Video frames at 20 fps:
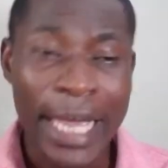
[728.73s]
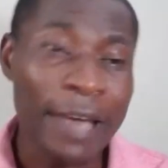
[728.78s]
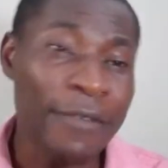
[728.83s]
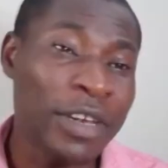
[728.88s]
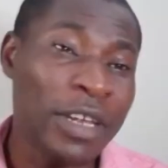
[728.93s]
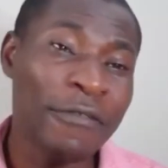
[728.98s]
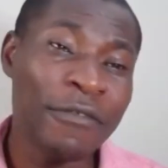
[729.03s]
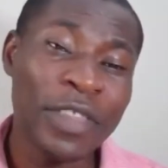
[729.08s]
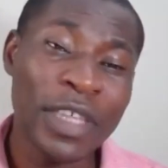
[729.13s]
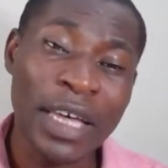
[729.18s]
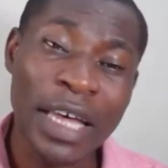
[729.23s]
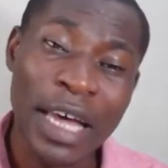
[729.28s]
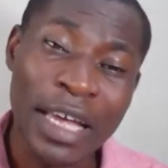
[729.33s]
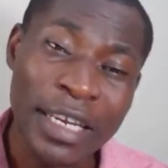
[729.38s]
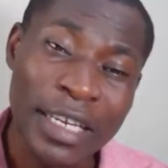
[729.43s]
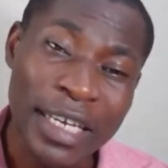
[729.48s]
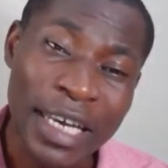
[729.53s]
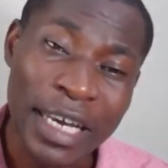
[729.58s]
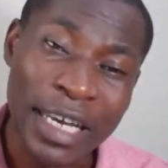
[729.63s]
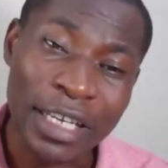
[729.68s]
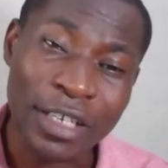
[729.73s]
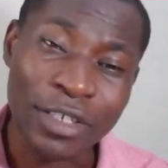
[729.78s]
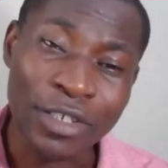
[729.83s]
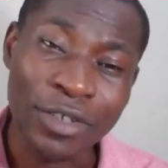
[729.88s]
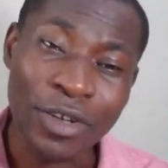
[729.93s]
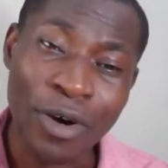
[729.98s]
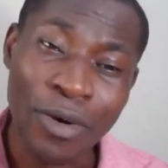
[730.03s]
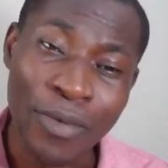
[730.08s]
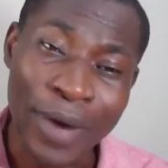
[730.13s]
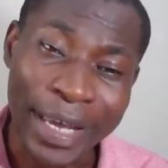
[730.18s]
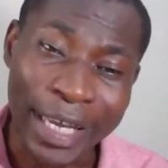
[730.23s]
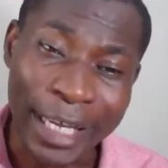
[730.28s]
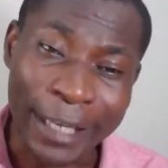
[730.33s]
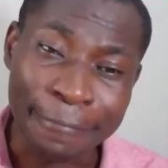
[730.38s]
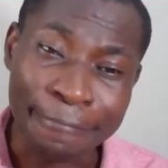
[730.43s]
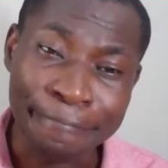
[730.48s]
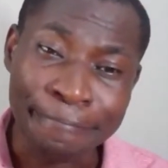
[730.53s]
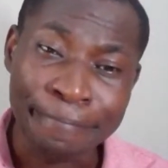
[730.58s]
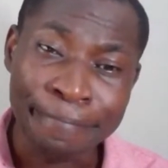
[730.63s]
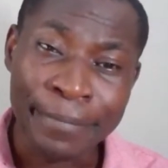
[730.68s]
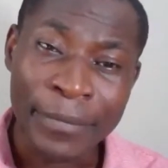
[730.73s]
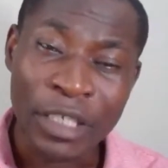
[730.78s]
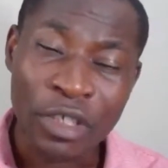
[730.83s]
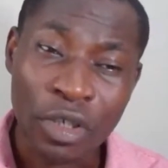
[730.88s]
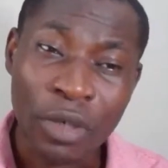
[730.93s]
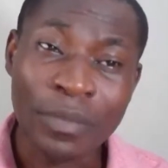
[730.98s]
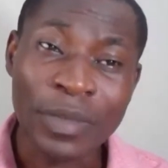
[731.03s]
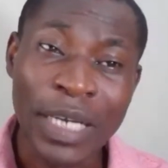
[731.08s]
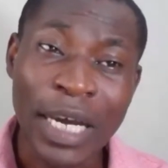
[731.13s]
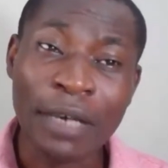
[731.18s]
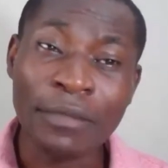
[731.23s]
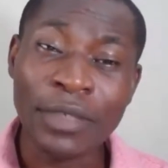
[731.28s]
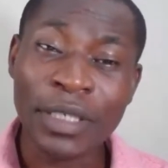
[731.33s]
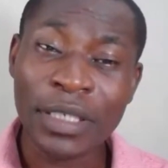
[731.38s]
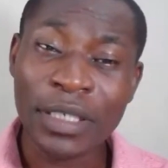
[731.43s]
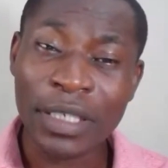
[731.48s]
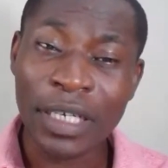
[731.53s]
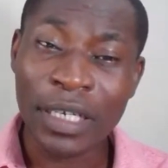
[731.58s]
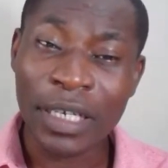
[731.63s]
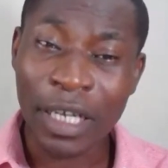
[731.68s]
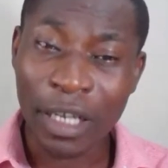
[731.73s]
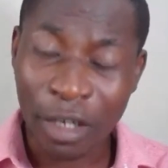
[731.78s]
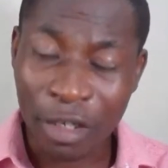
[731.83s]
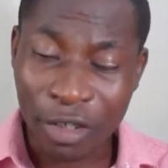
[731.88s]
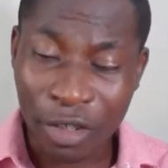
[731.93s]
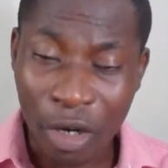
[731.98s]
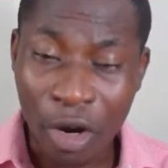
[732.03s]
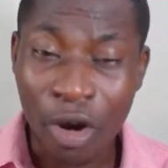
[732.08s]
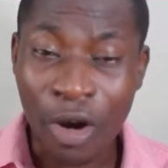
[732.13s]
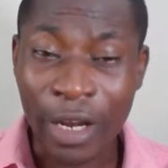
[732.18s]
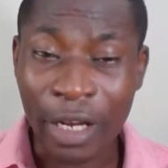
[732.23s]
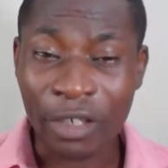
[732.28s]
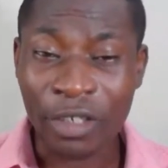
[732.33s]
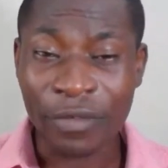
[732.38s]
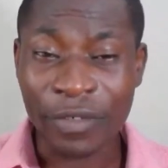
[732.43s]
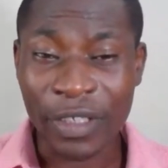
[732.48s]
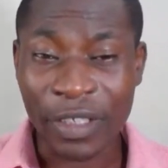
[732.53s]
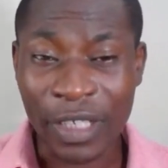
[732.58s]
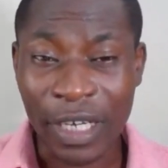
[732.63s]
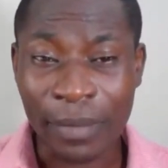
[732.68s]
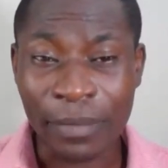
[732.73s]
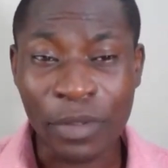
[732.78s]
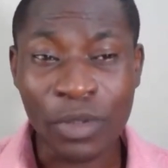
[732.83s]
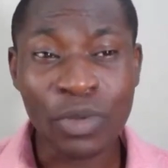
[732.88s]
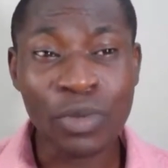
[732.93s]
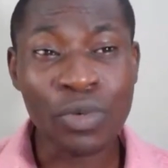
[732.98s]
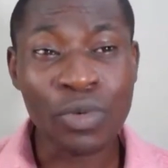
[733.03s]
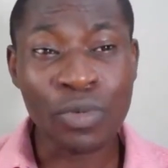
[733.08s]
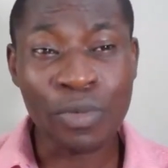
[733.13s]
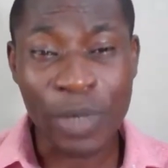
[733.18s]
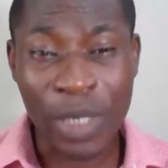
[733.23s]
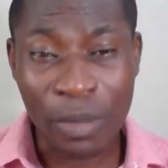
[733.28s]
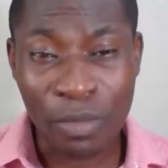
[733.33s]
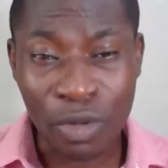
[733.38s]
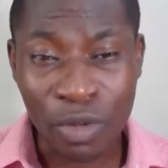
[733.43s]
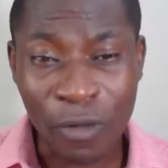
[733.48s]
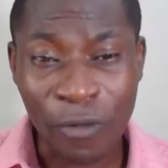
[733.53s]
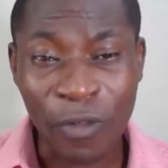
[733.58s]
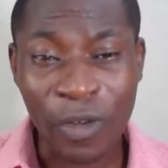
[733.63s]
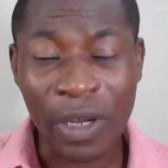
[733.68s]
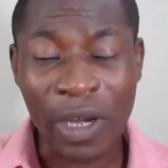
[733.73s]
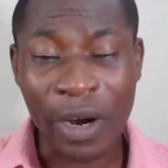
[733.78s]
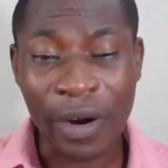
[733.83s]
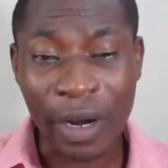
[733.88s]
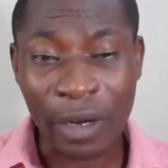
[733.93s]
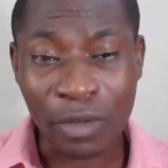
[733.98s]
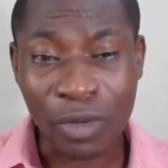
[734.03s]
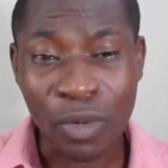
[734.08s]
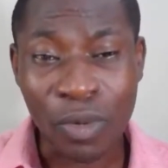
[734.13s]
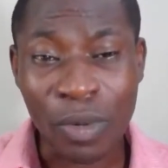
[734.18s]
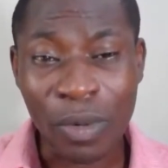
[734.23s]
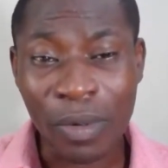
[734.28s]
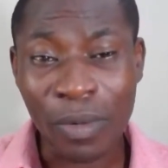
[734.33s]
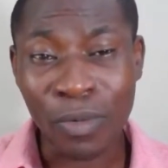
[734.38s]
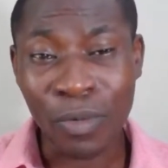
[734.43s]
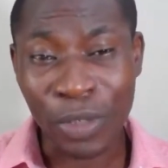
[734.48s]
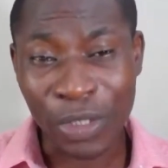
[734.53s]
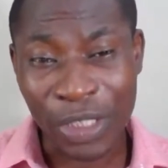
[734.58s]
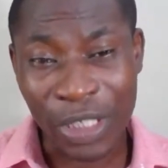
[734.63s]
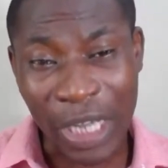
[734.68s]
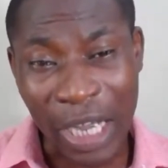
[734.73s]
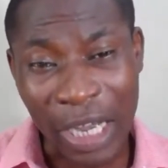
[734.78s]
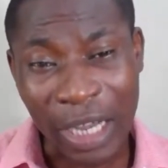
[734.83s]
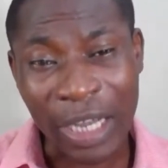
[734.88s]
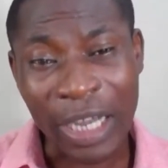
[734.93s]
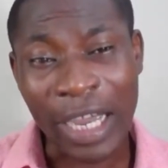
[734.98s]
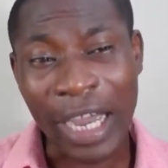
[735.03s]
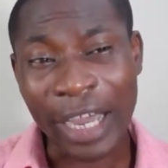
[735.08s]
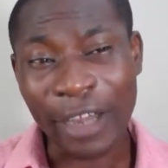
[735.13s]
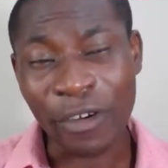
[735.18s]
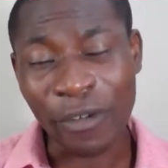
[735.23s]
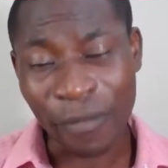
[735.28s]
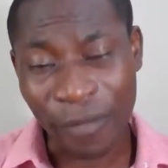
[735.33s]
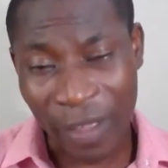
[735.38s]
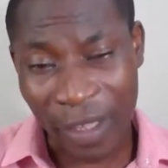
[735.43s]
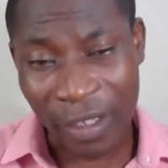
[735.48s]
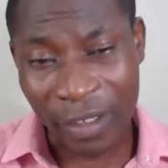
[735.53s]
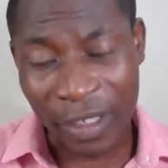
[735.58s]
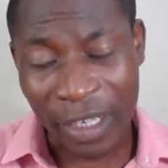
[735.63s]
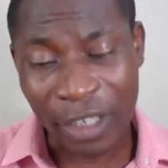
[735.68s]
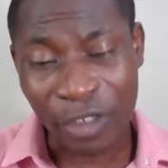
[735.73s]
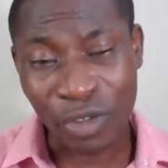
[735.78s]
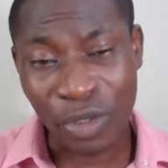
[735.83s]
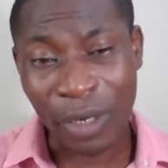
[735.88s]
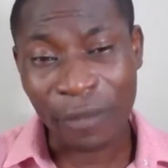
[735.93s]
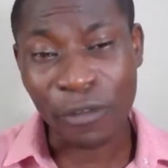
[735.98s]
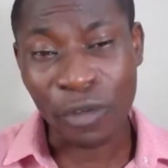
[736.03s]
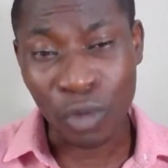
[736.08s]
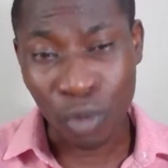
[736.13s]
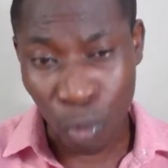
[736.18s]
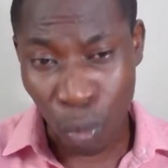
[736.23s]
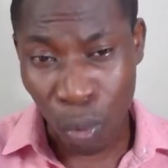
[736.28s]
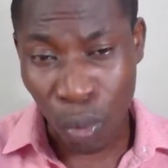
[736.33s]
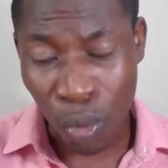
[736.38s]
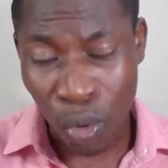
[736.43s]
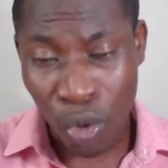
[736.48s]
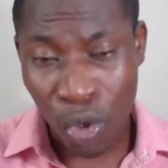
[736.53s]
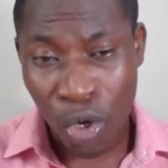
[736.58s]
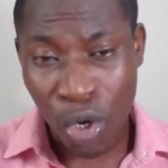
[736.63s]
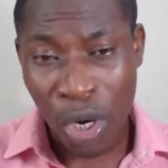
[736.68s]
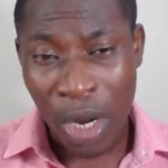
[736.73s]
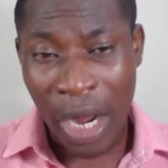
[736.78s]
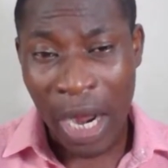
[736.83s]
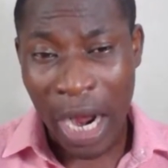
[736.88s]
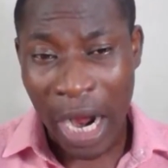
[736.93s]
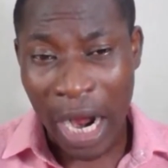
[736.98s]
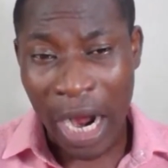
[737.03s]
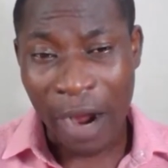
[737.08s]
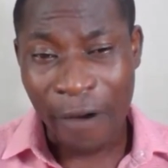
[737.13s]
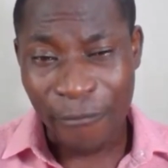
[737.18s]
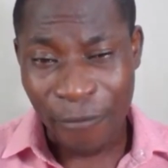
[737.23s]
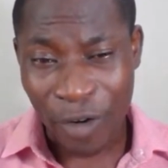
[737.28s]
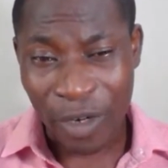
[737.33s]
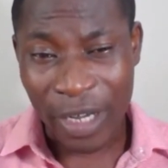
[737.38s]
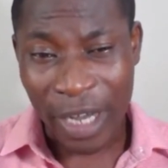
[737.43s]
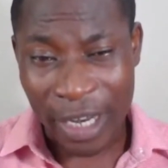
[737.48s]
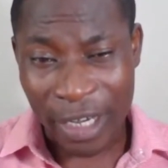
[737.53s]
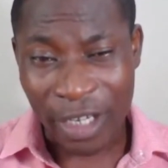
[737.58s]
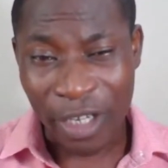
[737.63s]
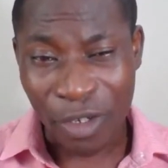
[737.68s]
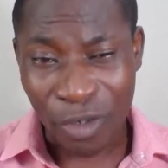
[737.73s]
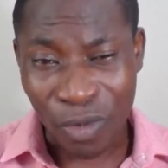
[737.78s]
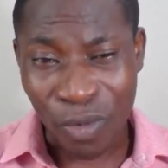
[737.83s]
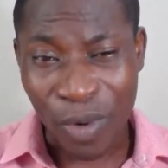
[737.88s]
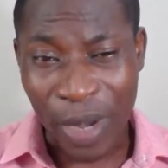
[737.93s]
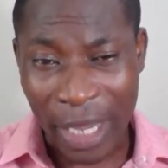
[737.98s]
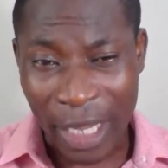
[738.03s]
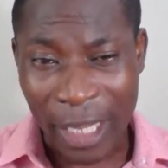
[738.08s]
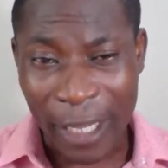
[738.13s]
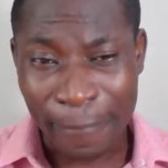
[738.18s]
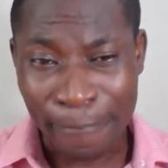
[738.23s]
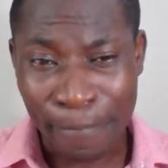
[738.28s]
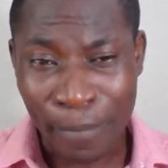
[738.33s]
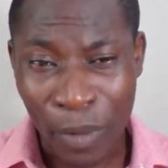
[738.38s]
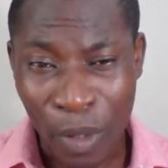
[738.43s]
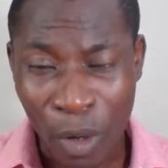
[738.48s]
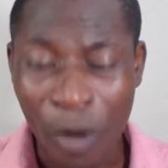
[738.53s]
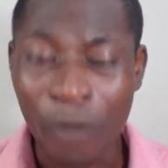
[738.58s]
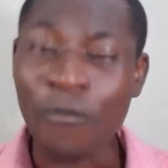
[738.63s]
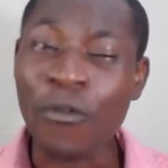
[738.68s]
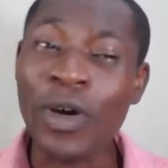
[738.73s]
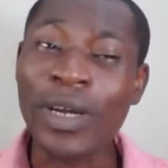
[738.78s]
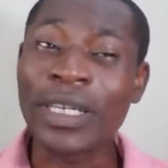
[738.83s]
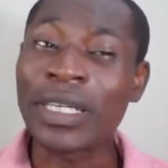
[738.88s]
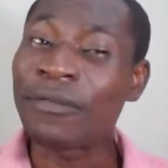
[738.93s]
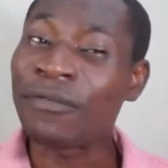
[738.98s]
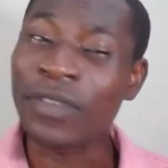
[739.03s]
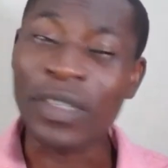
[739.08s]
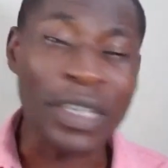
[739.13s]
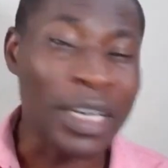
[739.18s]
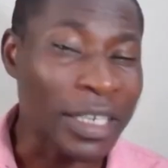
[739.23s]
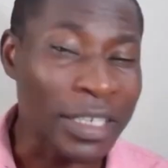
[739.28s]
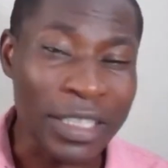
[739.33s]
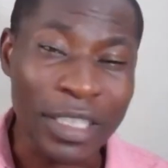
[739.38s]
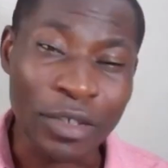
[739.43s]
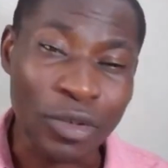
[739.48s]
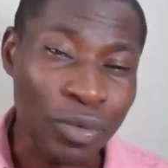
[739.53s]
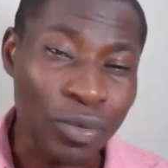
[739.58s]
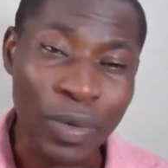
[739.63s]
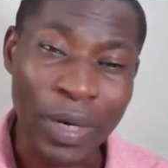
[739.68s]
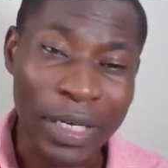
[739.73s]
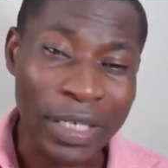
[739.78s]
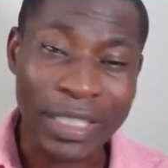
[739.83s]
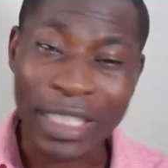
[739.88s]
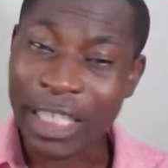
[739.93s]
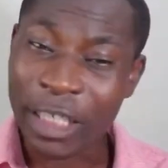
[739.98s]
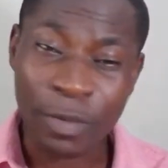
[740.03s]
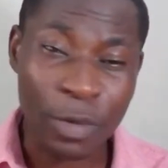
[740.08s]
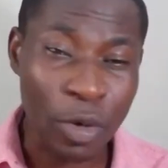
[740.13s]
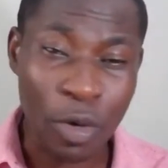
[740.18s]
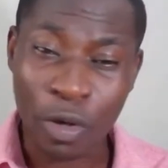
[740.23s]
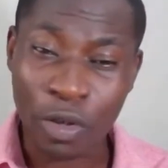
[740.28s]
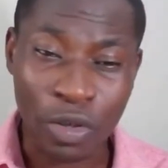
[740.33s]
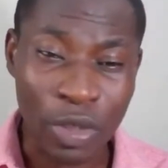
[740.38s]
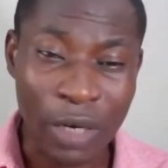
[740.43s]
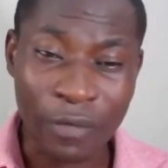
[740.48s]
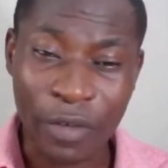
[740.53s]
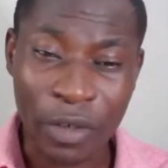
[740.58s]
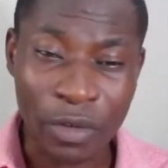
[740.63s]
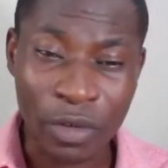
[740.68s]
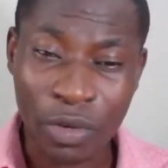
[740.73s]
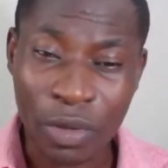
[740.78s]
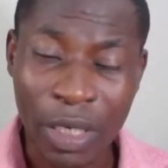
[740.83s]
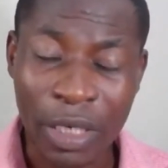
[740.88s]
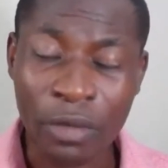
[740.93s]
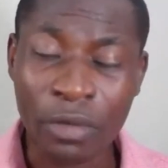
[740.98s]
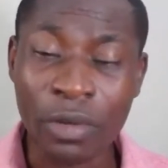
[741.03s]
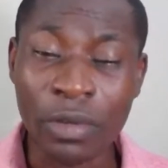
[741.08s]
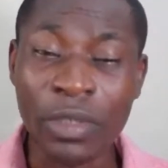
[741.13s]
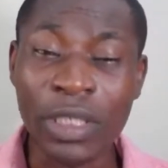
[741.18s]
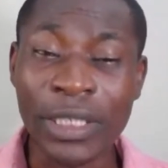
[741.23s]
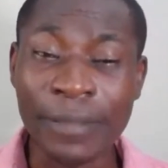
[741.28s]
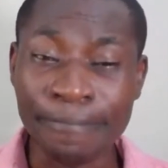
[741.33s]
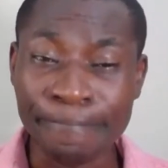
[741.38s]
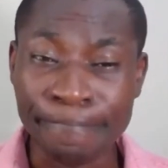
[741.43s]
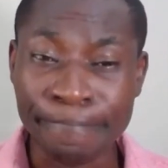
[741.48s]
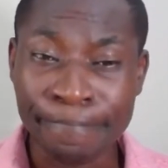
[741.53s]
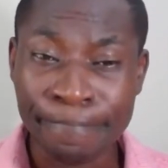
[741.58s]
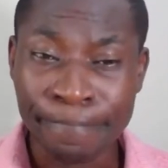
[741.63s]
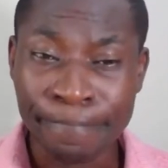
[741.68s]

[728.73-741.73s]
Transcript: Even if the idea is not working, sometimes, a lot of the times, you will be able to figure out which kind of thing that you have to do for the idea to work, or for a different idea to work, just because you have a good team.